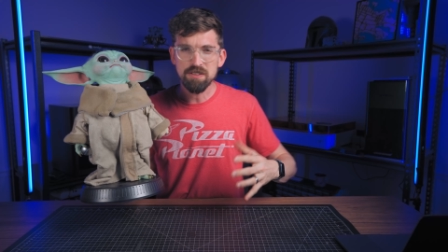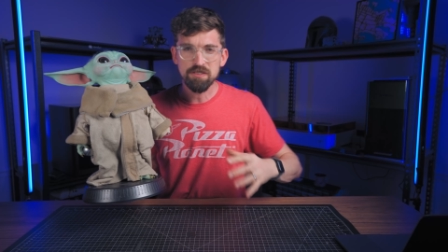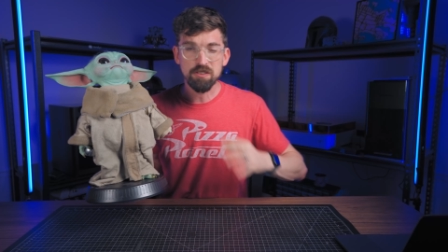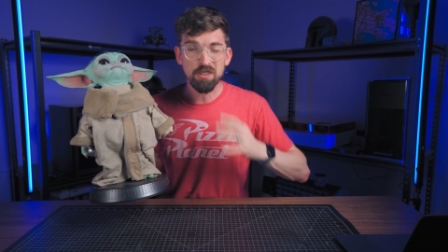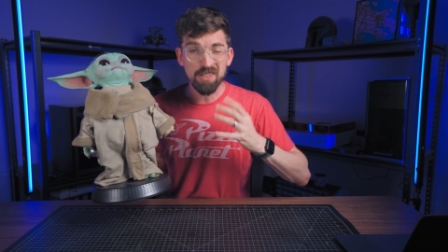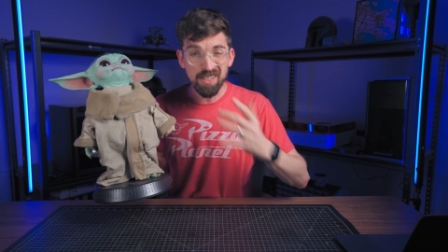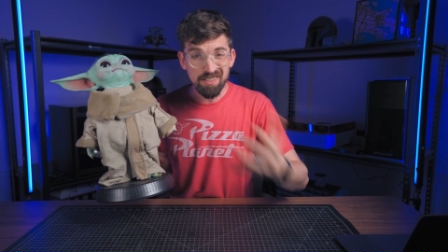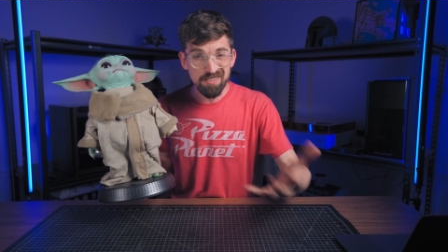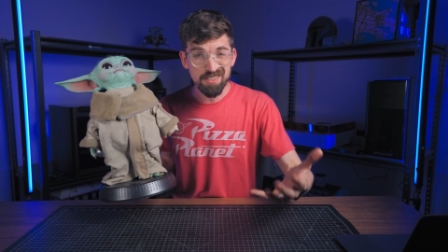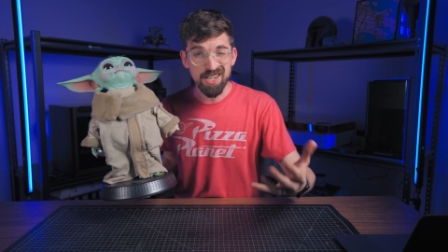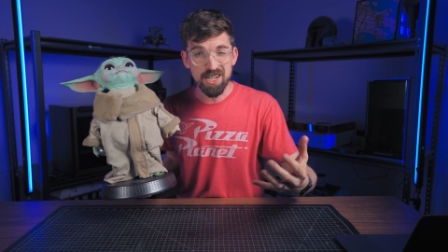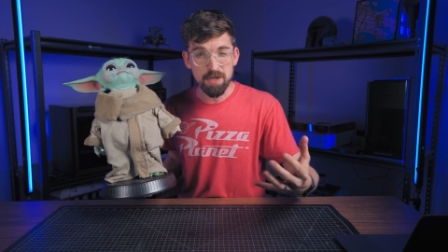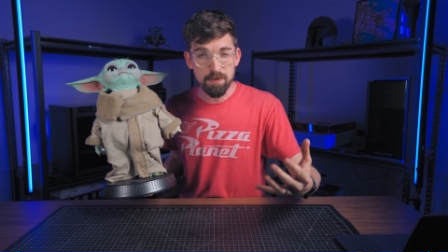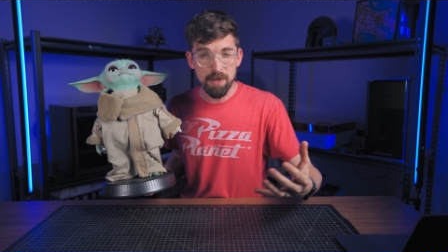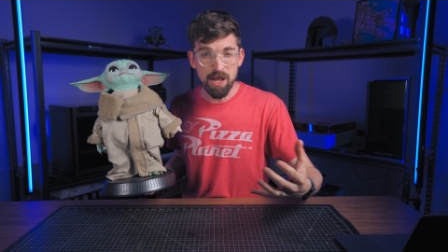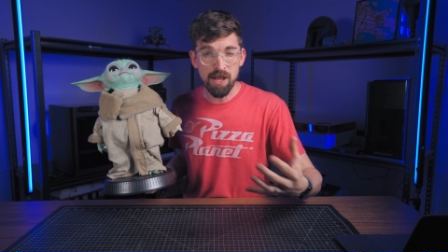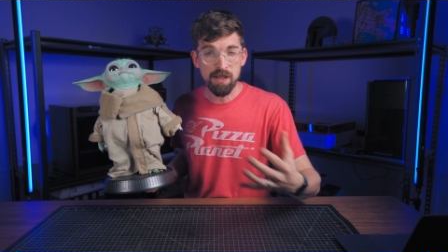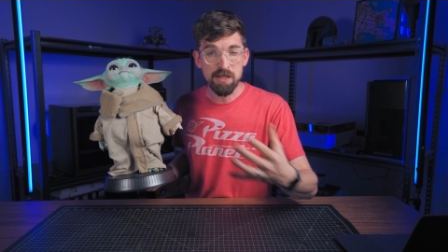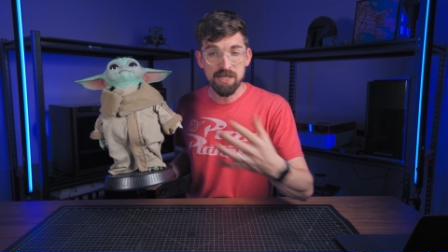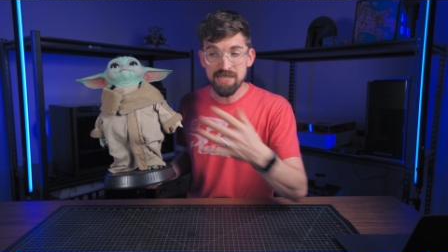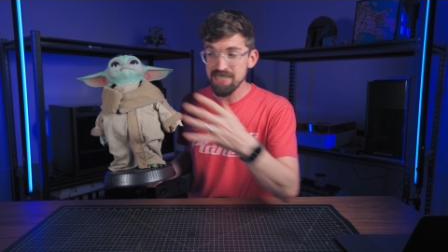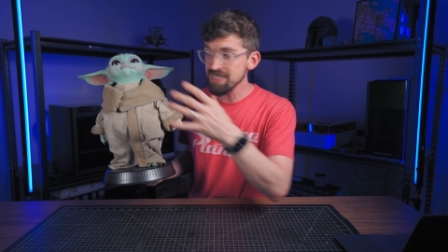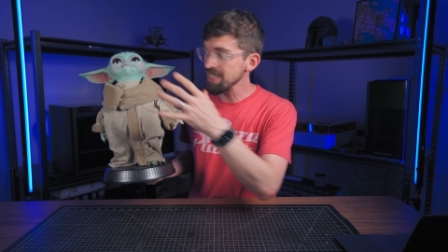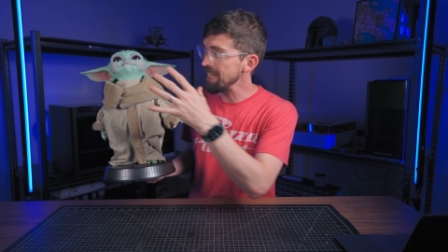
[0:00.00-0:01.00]
So let's talk about how
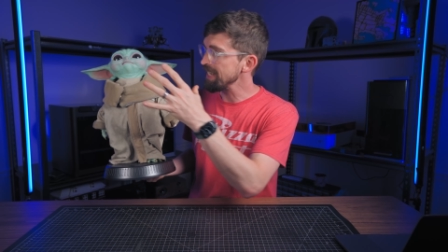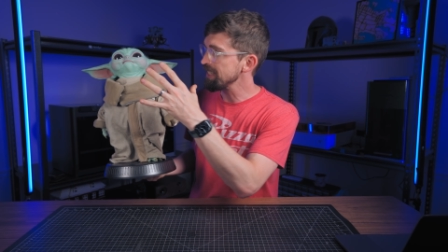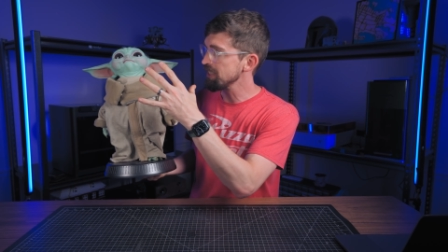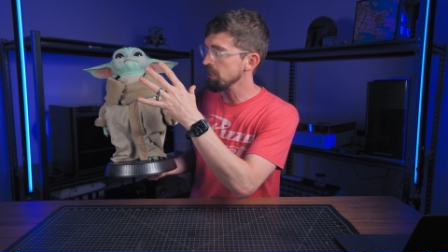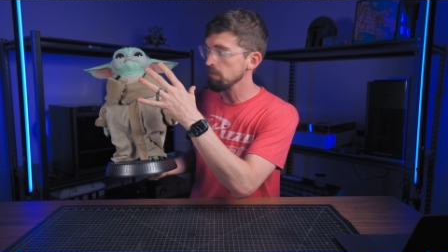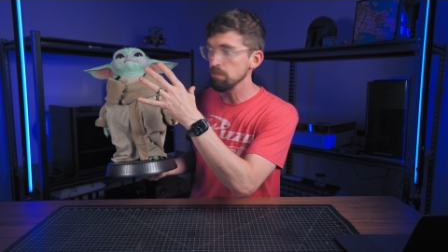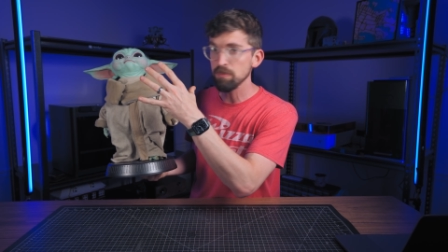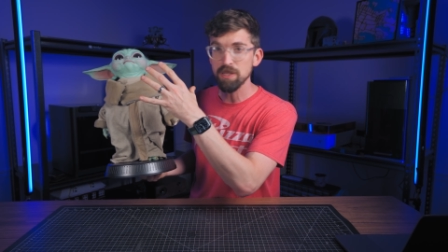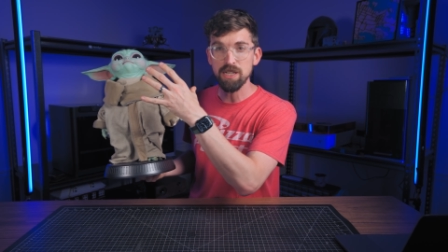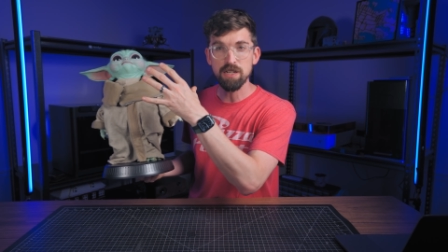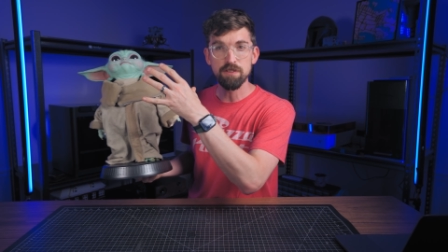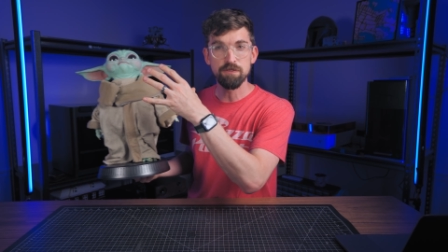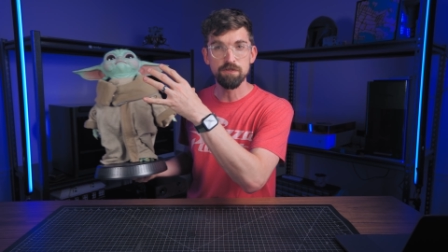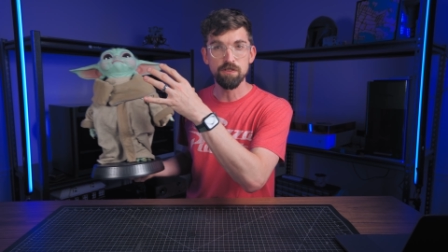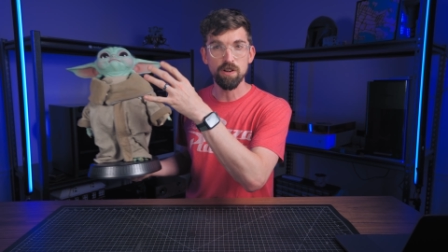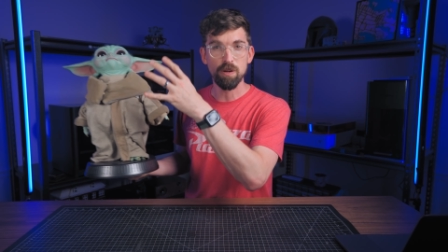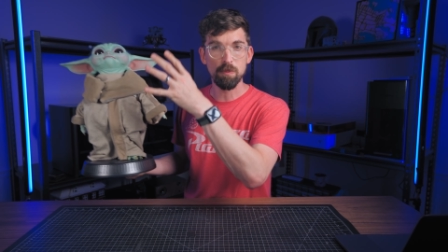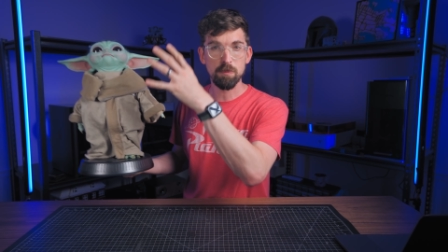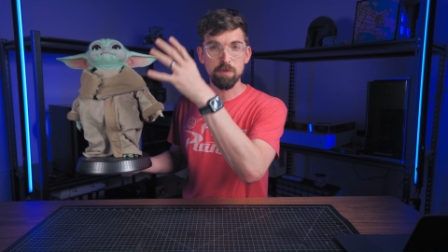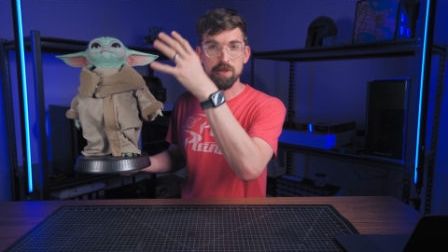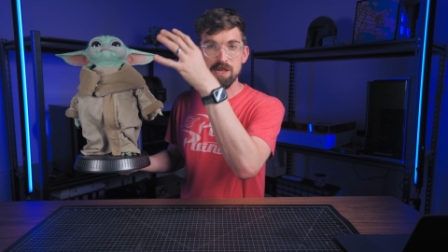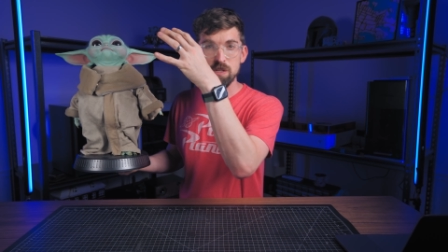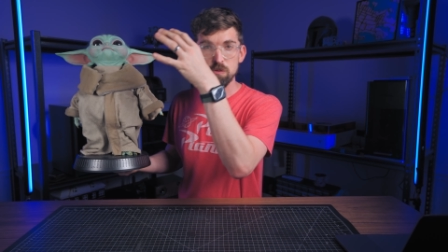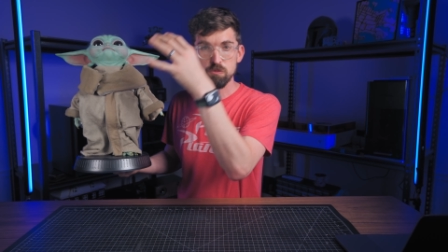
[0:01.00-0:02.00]
you can take something
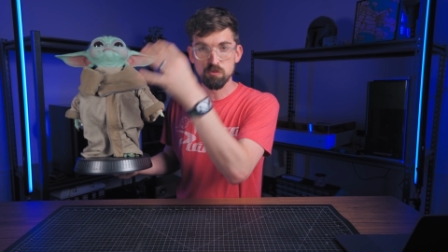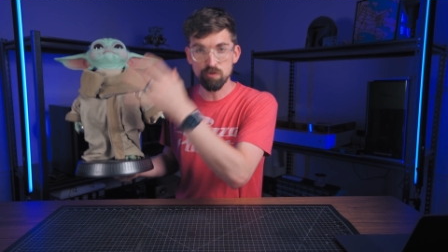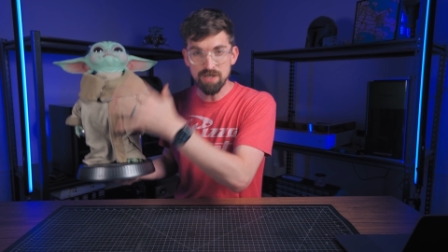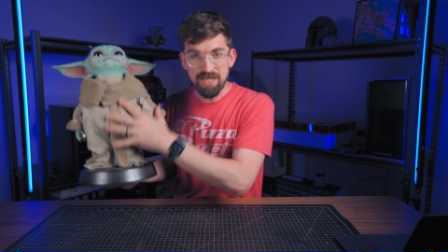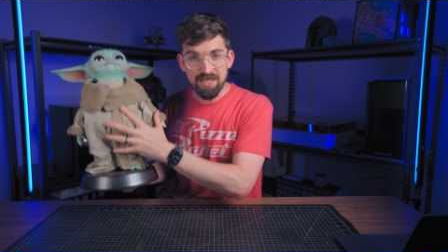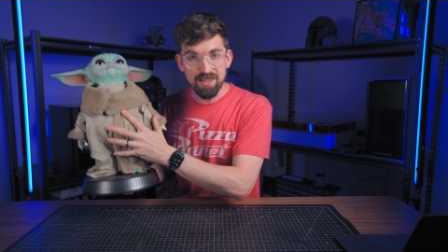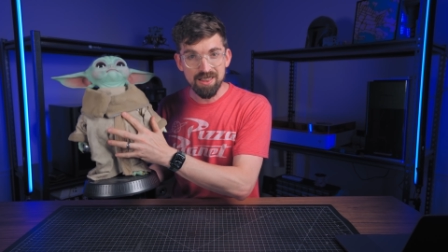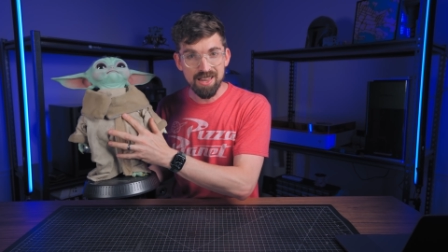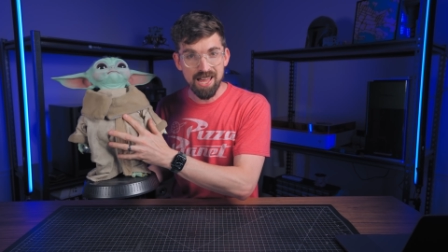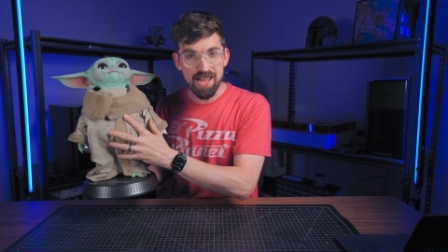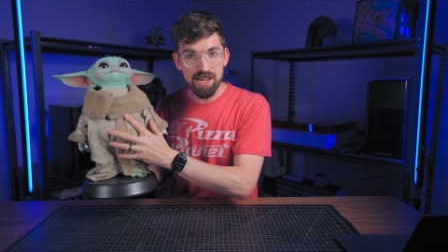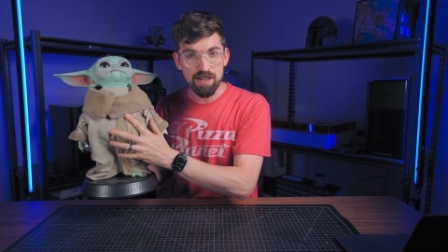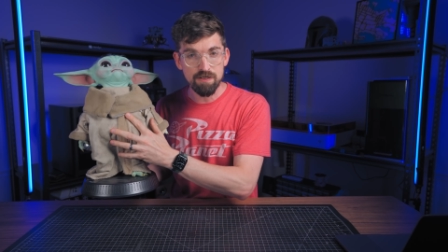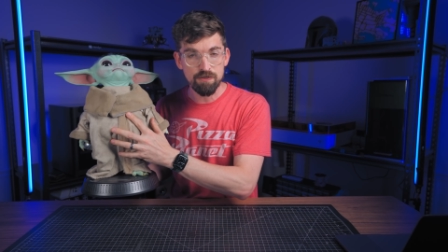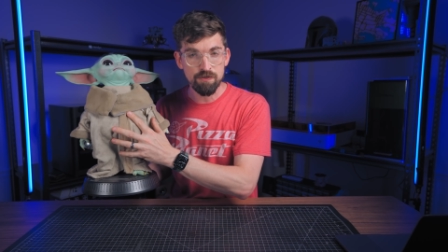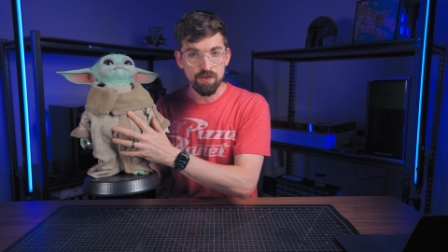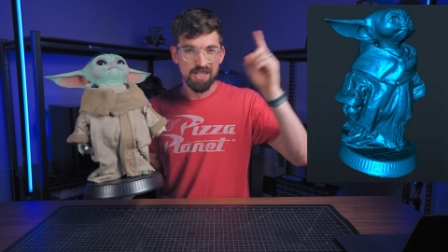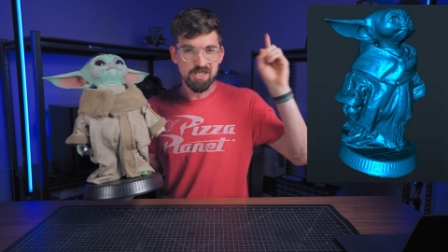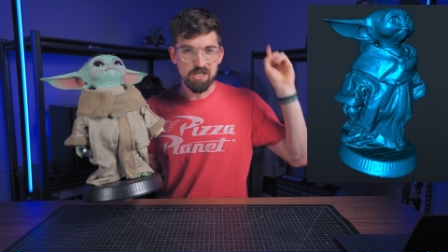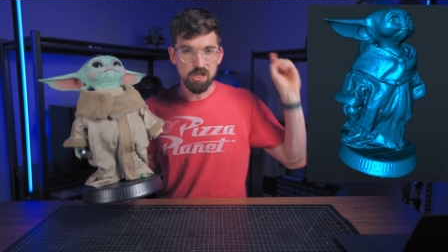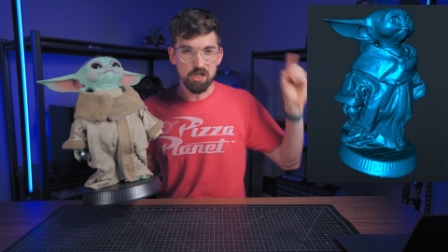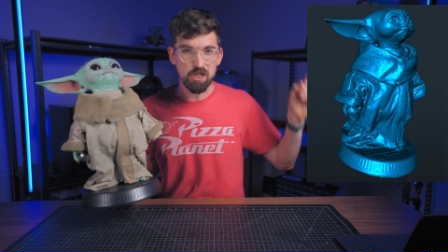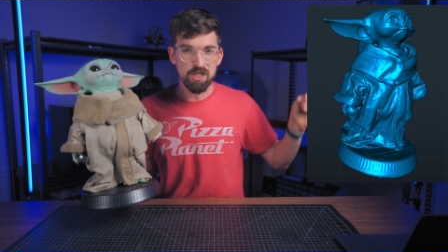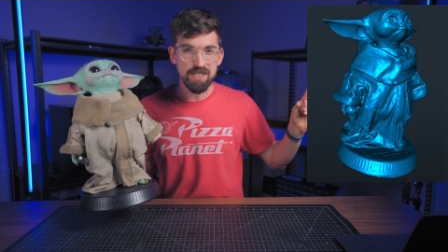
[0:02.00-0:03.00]
from the real life
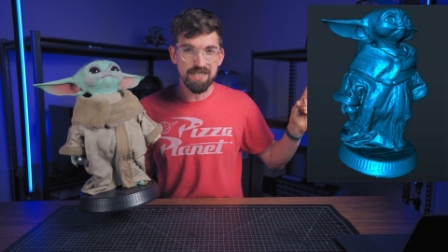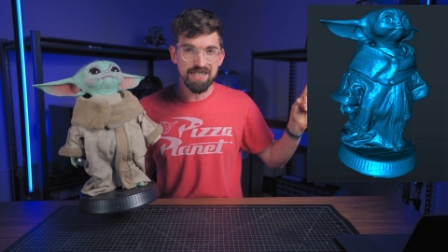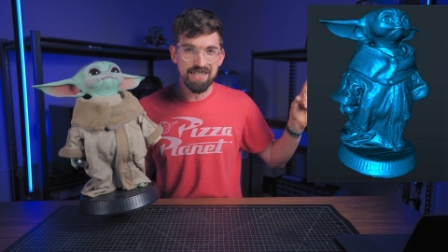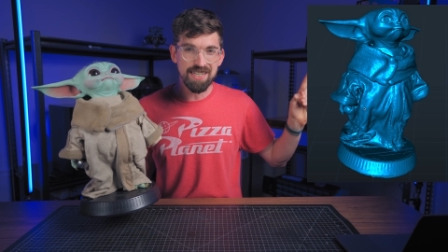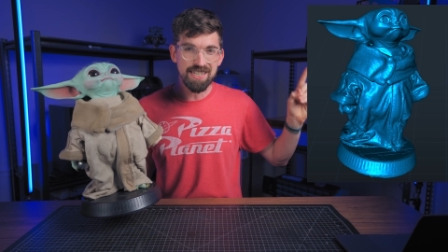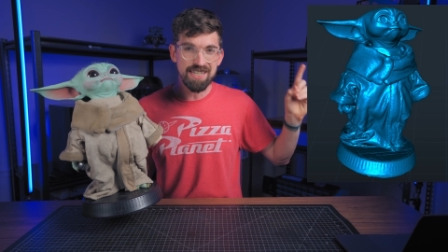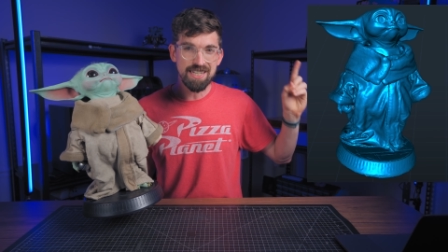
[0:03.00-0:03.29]
and turn it